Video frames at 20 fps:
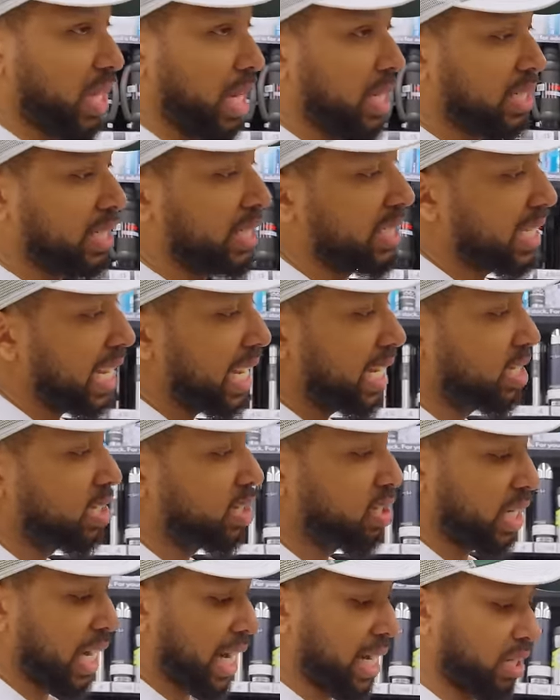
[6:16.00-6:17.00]
to
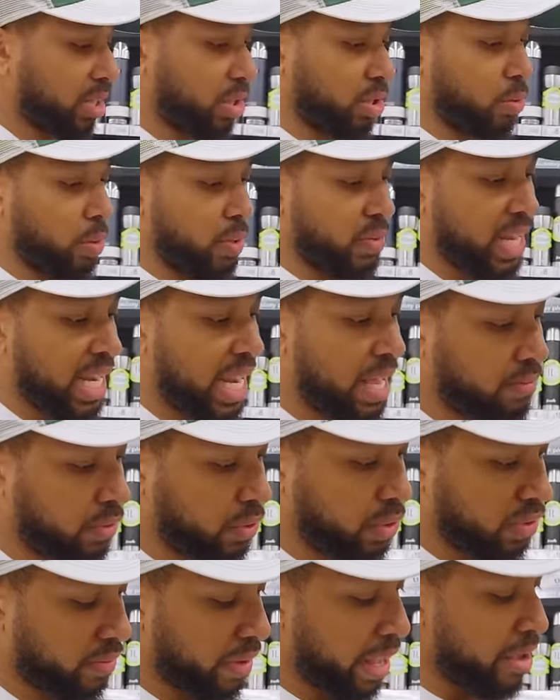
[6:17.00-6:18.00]
understand like the
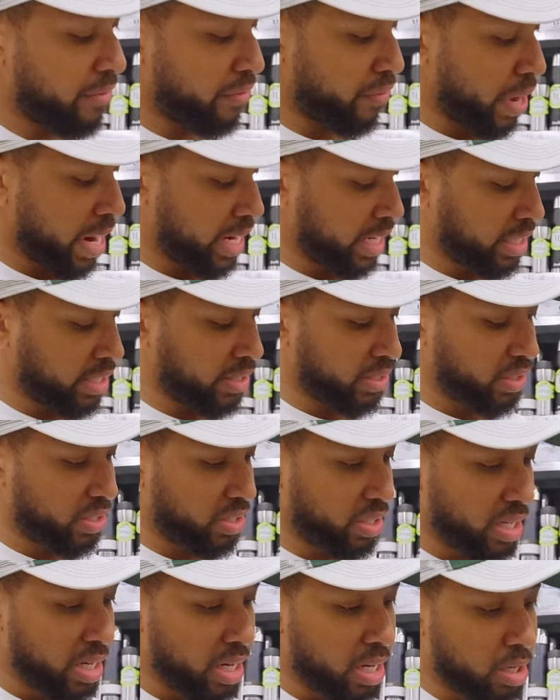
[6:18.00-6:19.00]
levels of air
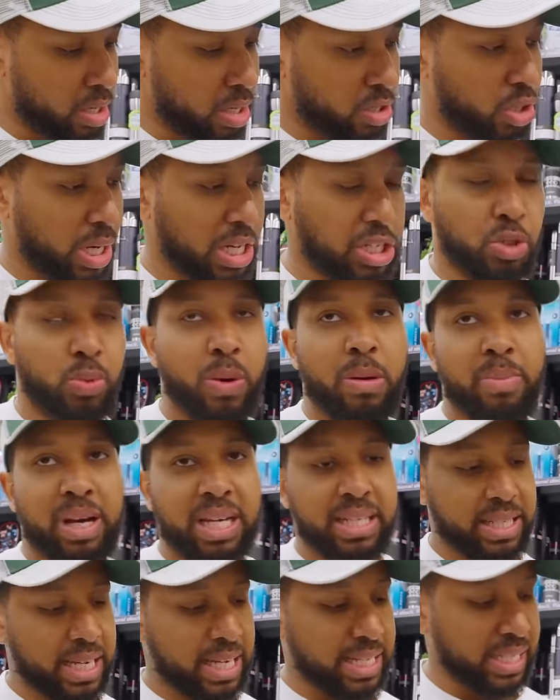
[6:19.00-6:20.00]
fryingness. So I just went by
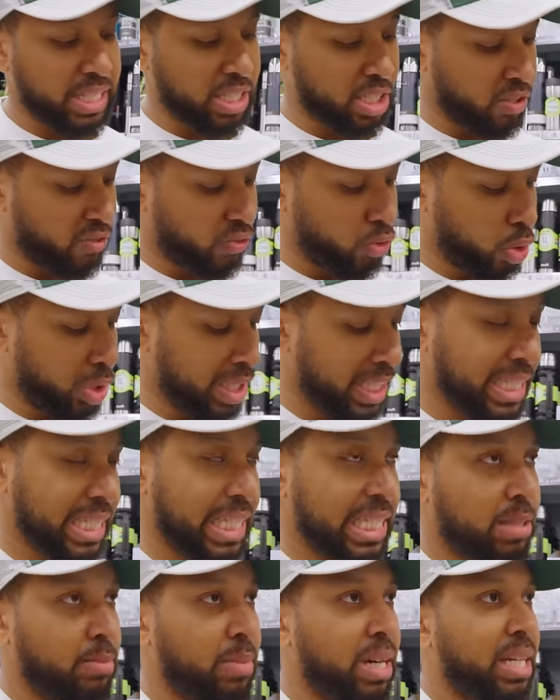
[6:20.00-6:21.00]
size. This is 4
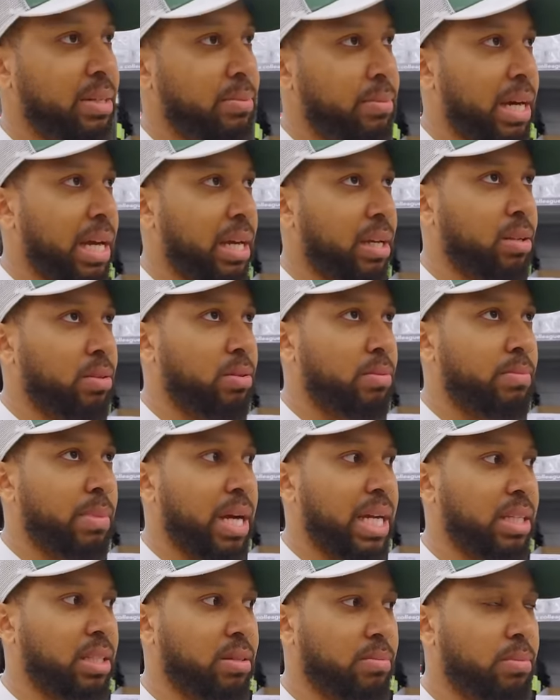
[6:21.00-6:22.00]
liters, and
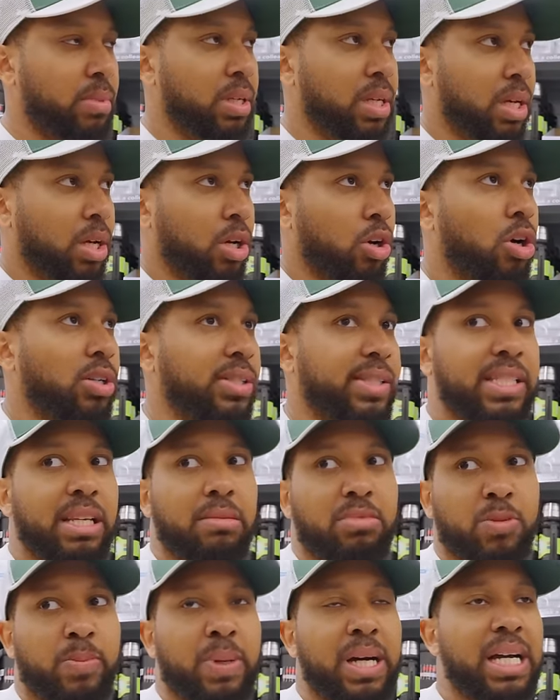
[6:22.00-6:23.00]
my
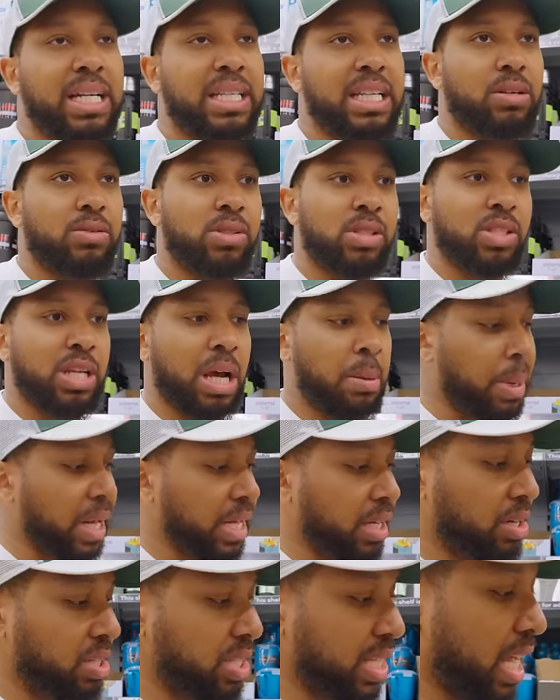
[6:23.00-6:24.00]
concept behind that was, am I
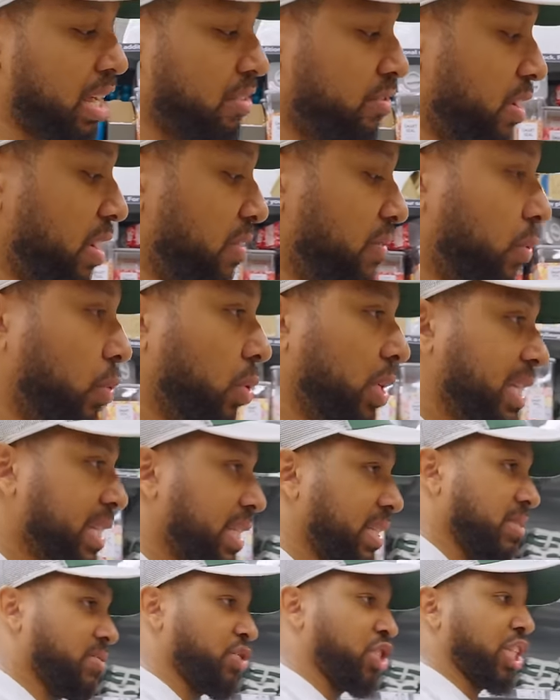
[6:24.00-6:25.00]
going to air fry 4
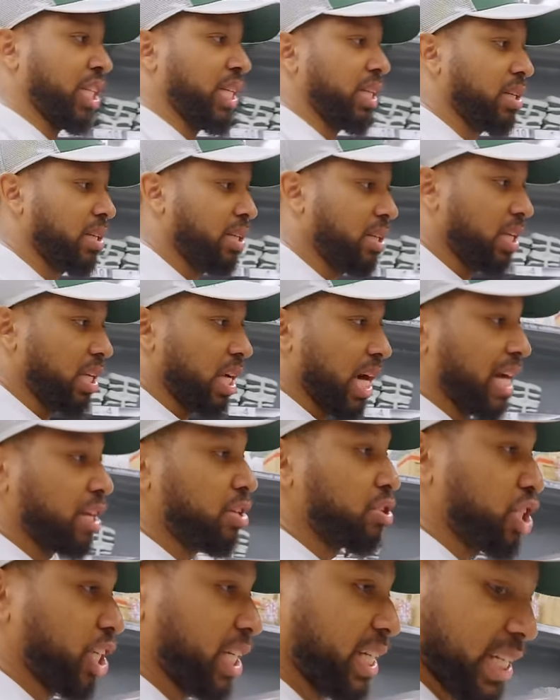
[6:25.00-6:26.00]
liters of chicken? I
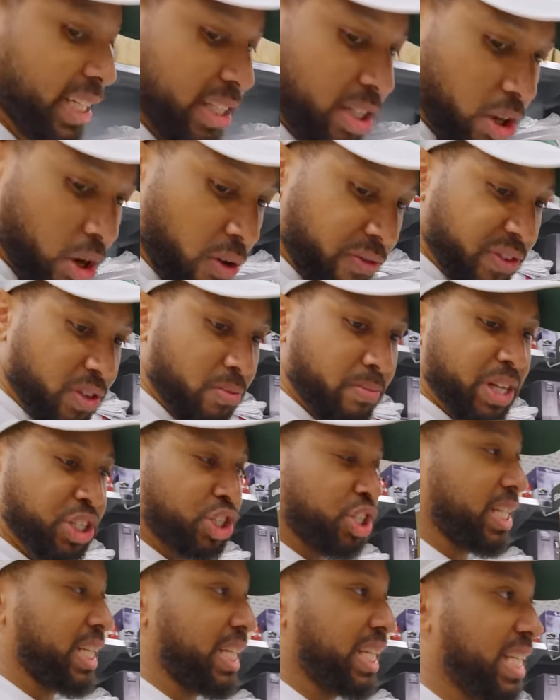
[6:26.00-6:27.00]
know chicken isn't often
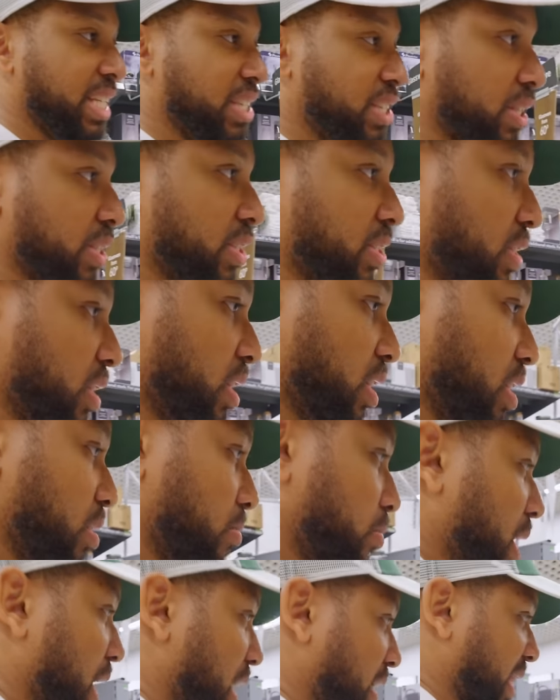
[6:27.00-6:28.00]
measured in liters,
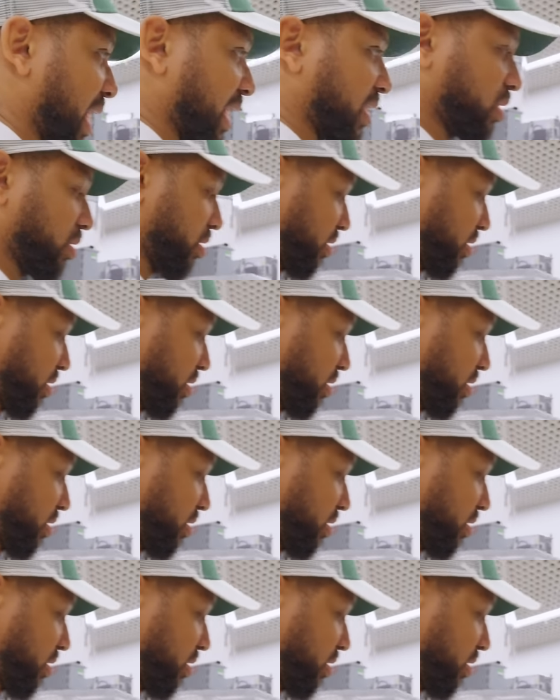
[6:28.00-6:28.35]
but that's